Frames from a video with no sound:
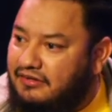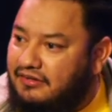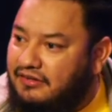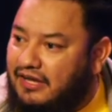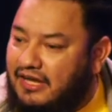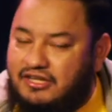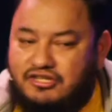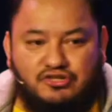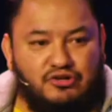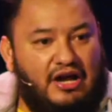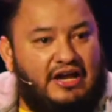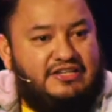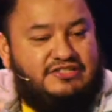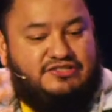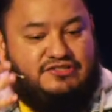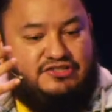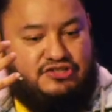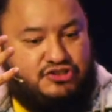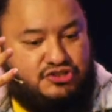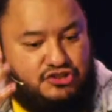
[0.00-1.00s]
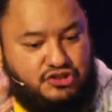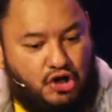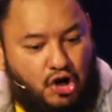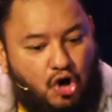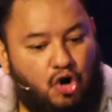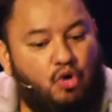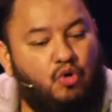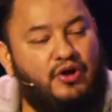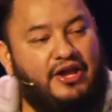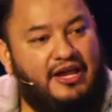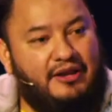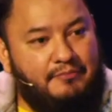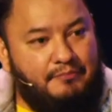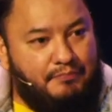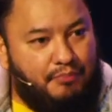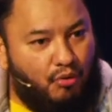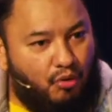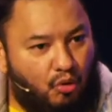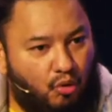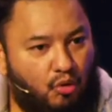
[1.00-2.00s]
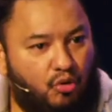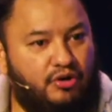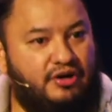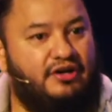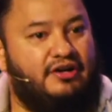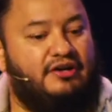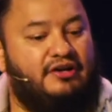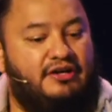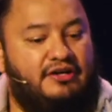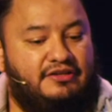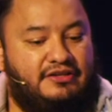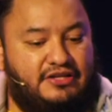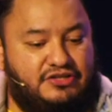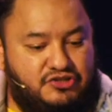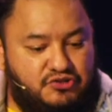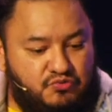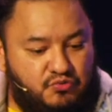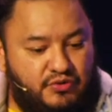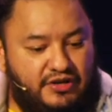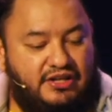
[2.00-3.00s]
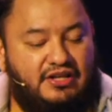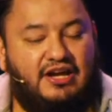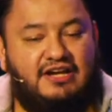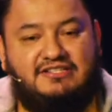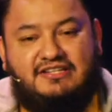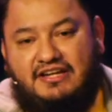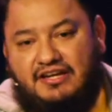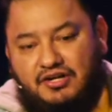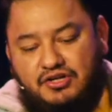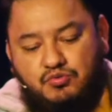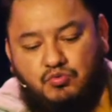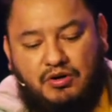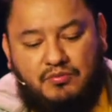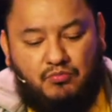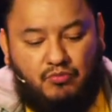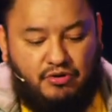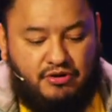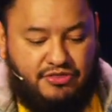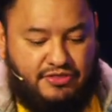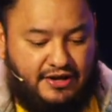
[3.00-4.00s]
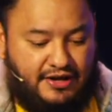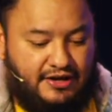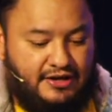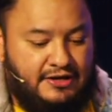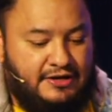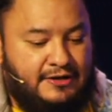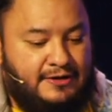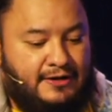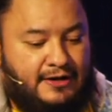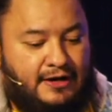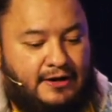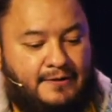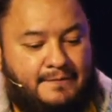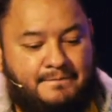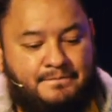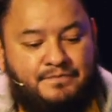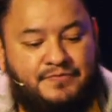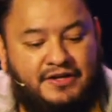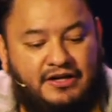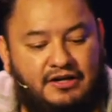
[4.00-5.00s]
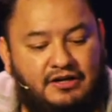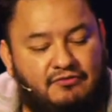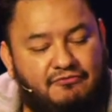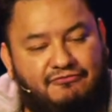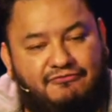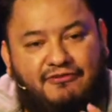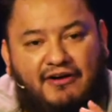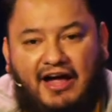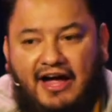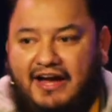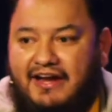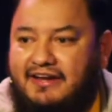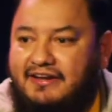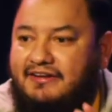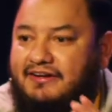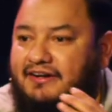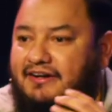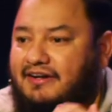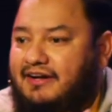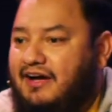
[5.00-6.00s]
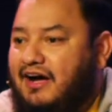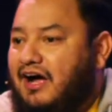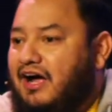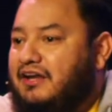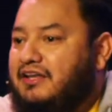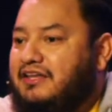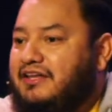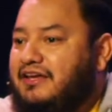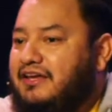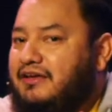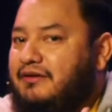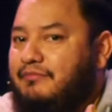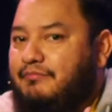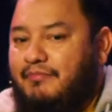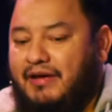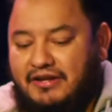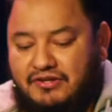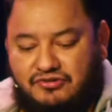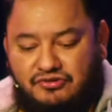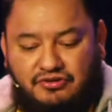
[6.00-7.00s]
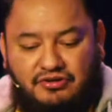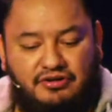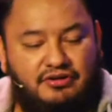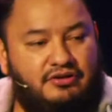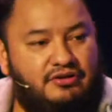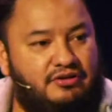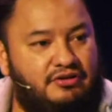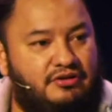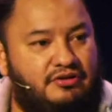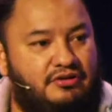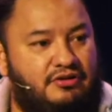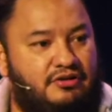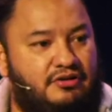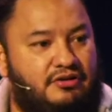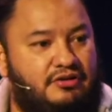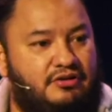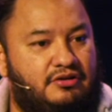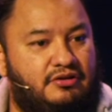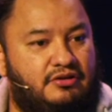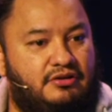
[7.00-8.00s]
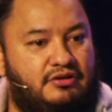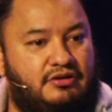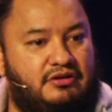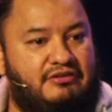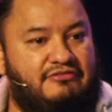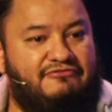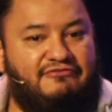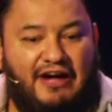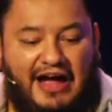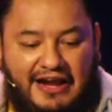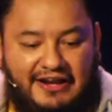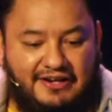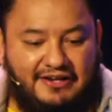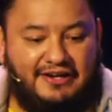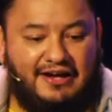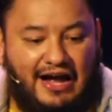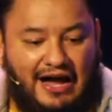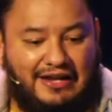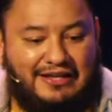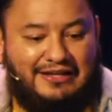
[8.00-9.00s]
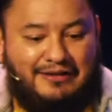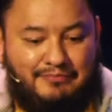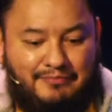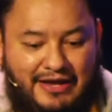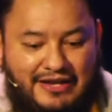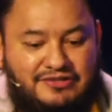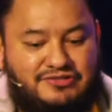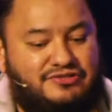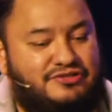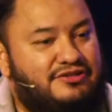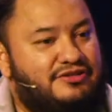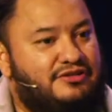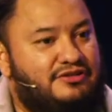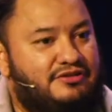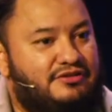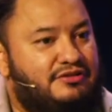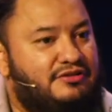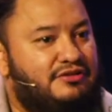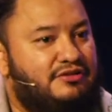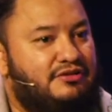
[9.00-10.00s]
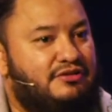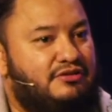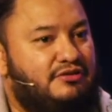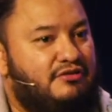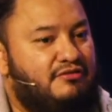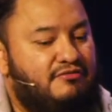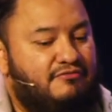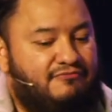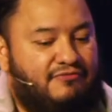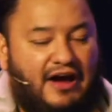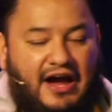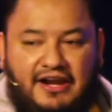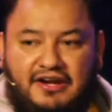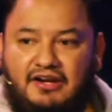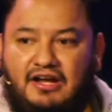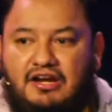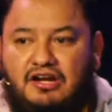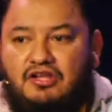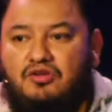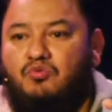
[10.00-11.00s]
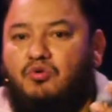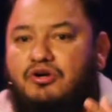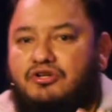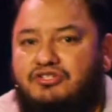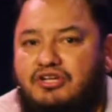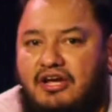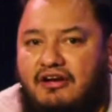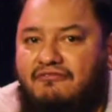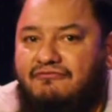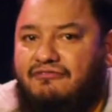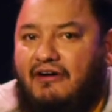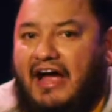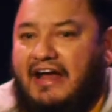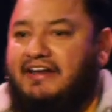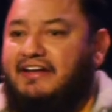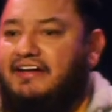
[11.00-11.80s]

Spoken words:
And so it's so important that you realize that. Here's one more thing. Find a godly mentor. Find a godly mentor. Find a